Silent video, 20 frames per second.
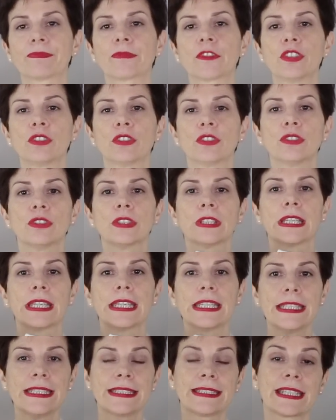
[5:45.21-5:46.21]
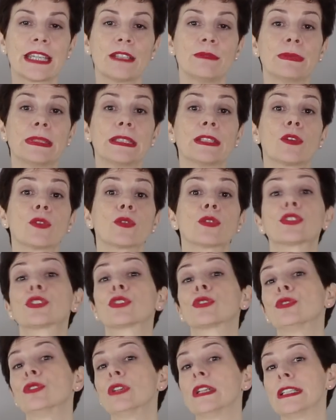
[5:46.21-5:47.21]
you know, it can be
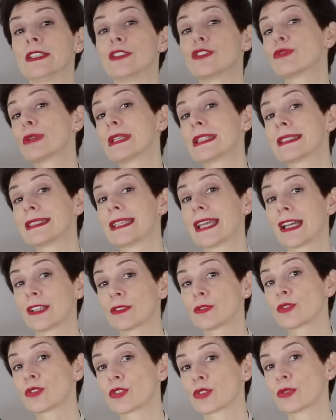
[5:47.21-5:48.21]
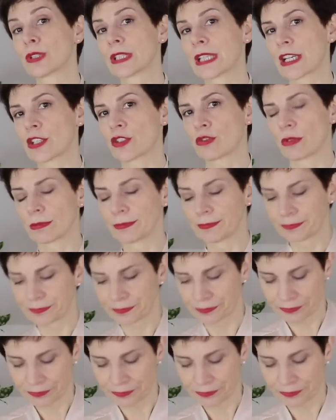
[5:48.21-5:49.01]
also dressed down, also casual.